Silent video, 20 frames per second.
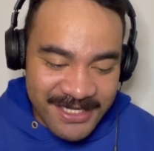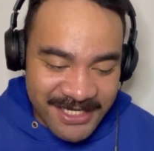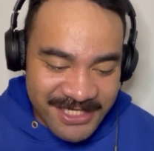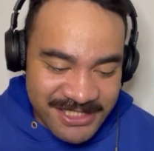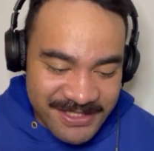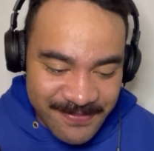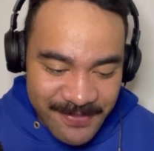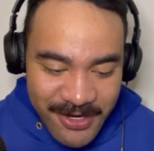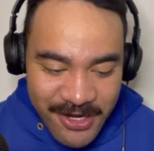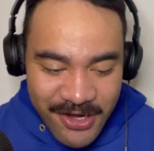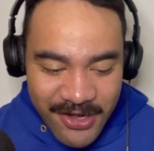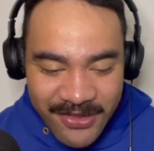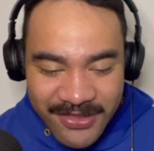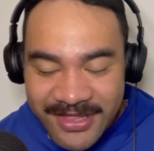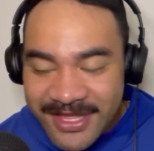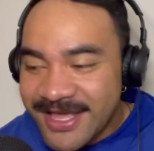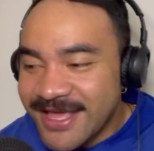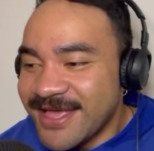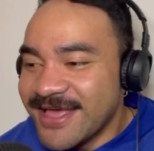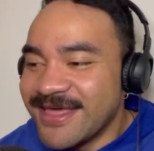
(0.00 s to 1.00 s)
smile
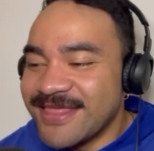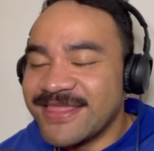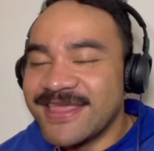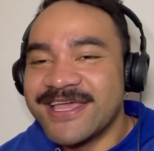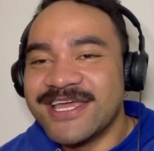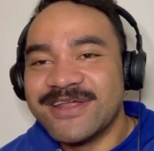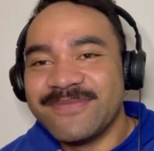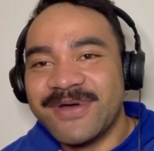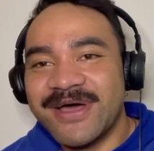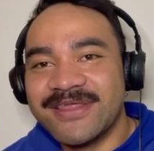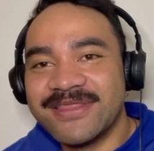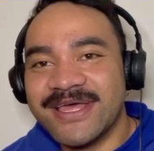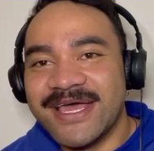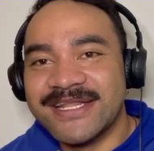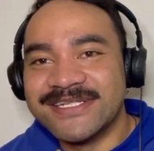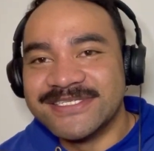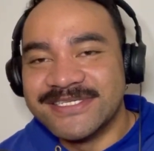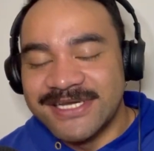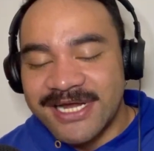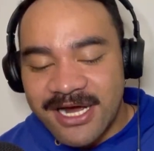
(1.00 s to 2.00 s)
thinking about that
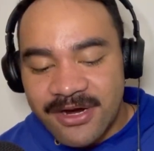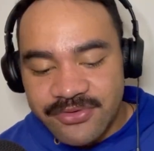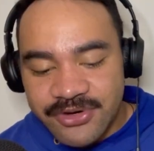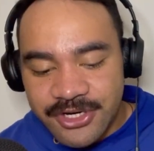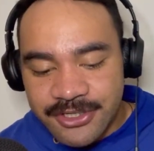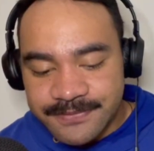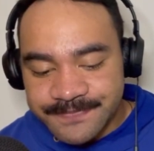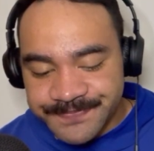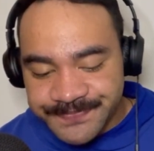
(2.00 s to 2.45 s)
scenario.